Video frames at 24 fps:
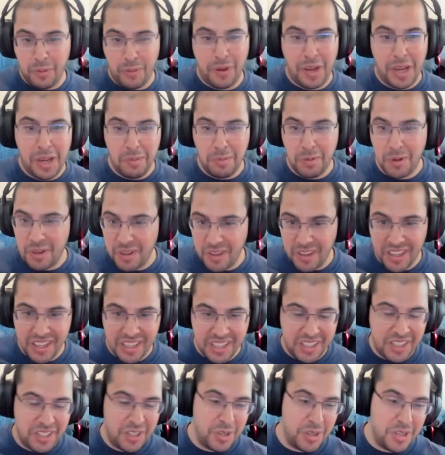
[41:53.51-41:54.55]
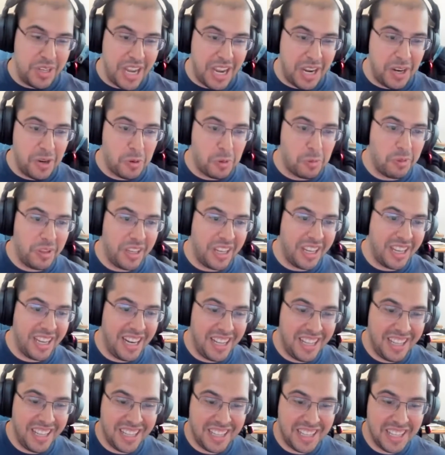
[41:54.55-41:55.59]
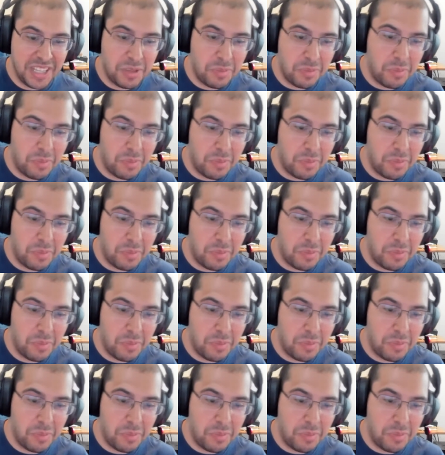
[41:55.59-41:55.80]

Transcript: fiber. It should not normally cut out like this.